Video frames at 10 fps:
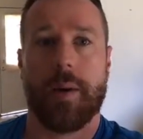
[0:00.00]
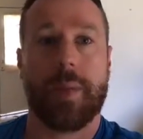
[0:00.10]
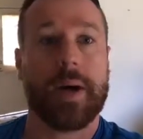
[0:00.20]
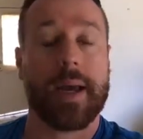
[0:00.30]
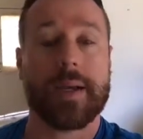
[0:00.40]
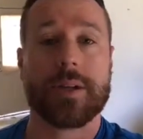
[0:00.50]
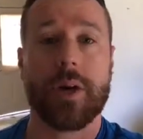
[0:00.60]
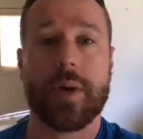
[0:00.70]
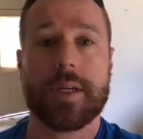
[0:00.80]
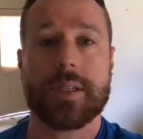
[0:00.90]
But as
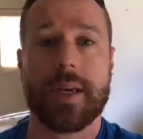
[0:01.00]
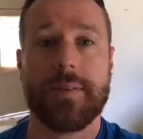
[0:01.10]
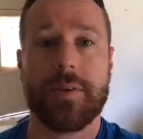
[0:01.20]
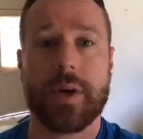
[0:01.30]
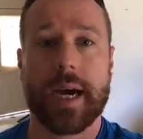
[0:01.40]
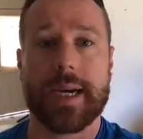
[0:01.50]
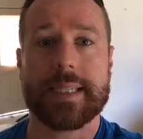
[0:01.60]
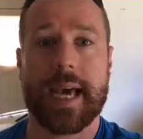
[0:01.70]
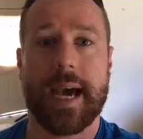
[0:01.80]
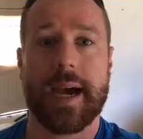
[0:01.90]
always, if you
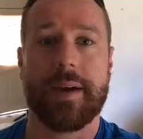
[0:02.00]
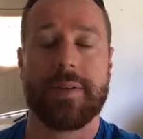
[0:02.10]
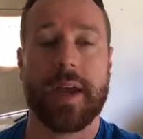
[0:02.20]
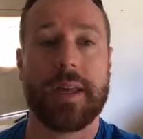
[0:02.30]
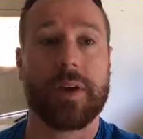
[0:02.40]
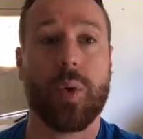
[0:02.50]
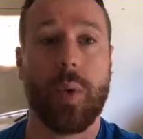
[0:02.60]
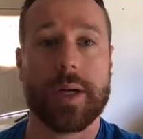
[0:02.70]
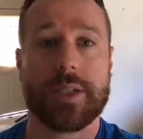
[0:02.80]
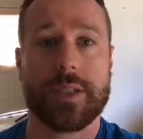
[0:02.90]
guys have any
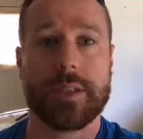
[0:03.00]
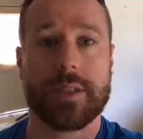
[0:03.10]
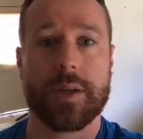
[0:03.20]
questions